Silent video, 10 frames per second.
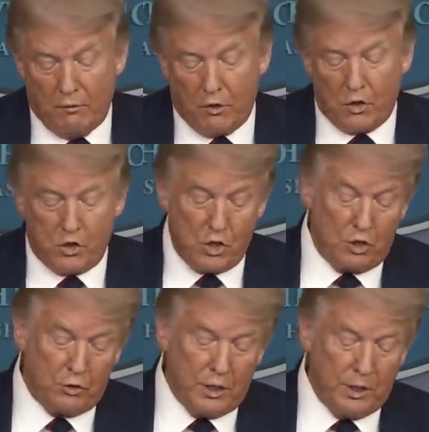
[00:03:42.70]
for
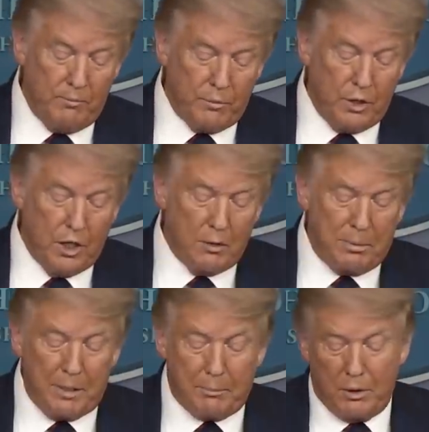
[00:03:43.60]
children, young
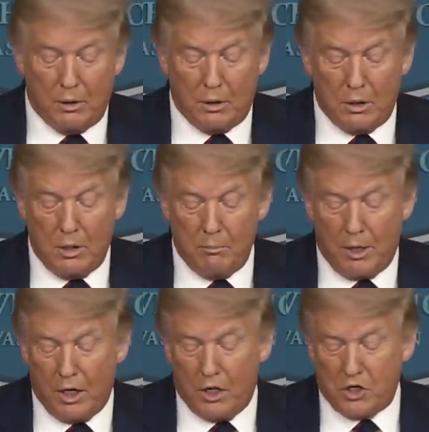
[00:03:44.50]
people.
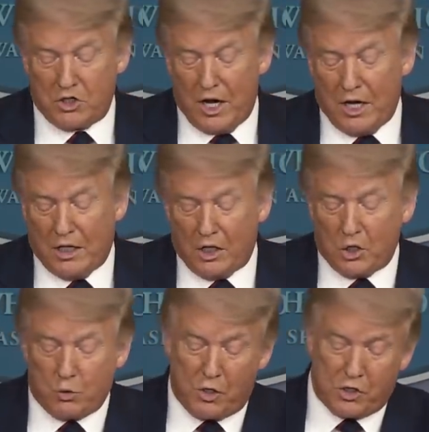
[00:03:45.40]
By understanding
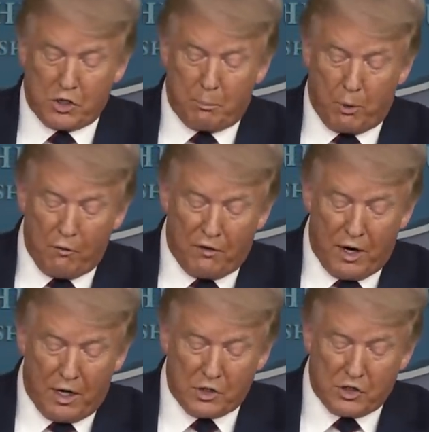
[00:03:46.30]
these risk
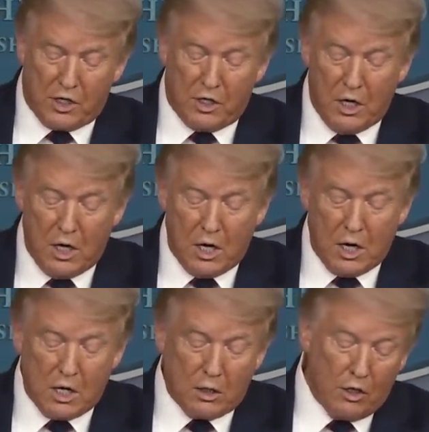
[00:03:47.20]
profiles and
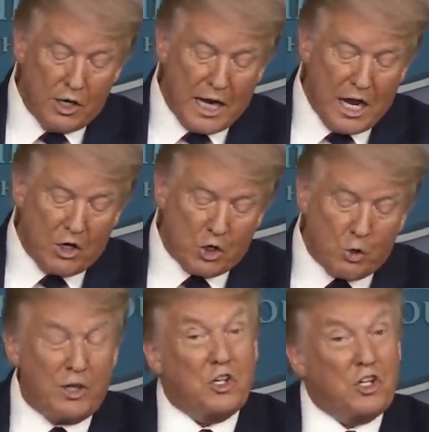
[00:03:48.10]
learning how to
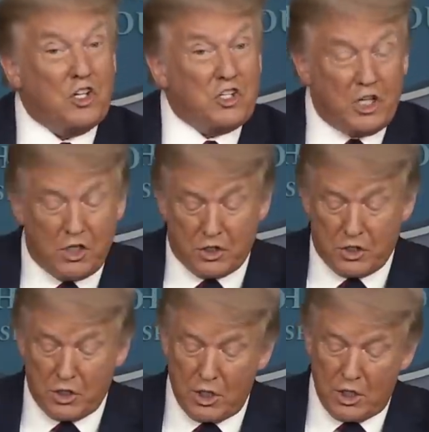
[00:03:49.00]
treat the
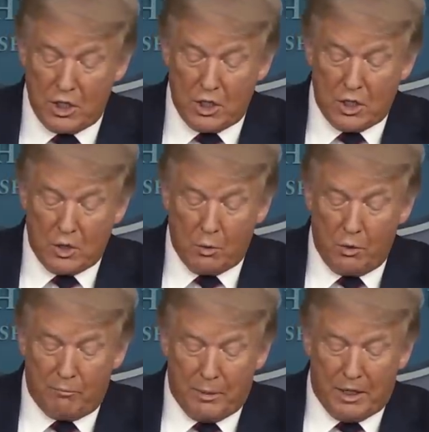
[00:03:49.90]
disease,
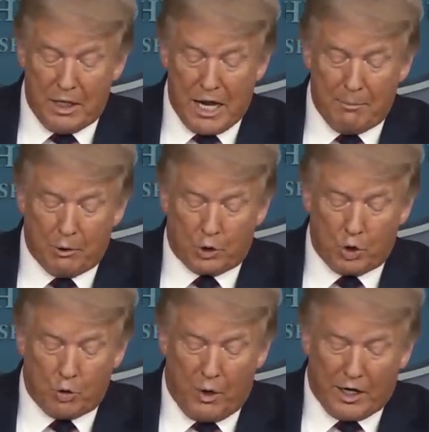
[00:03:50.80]
We've been able
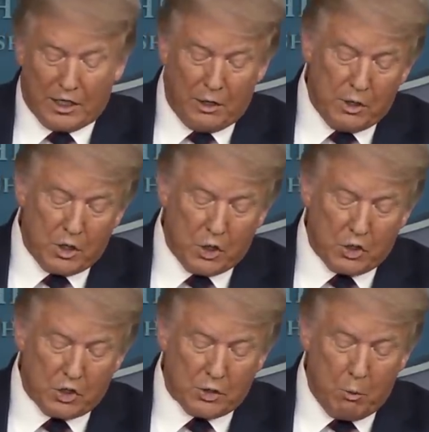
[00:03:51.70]
to greatly
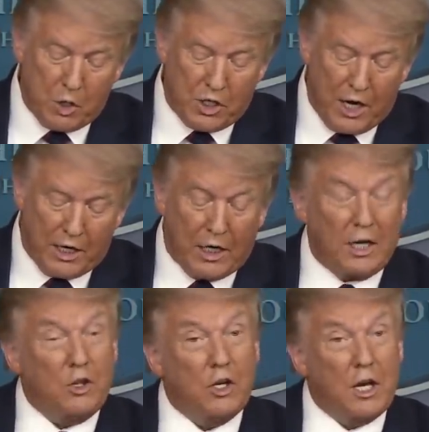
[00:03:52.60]
reduce
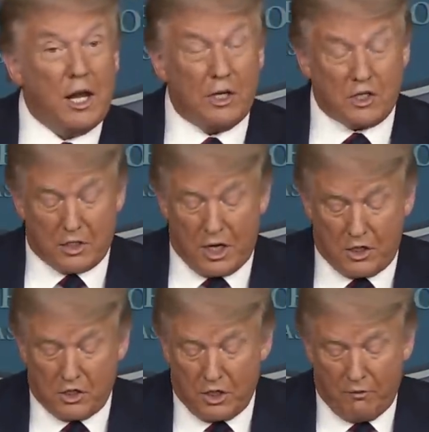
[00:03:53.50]
mortality in the United
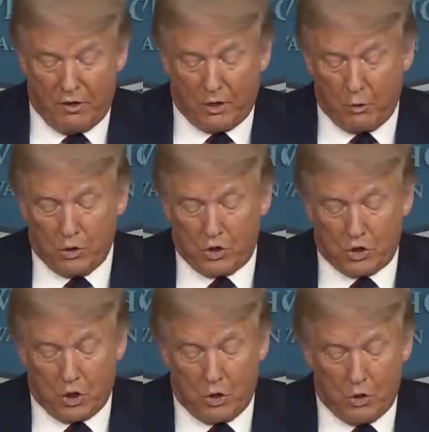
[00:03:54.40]
States. In fact, we'll show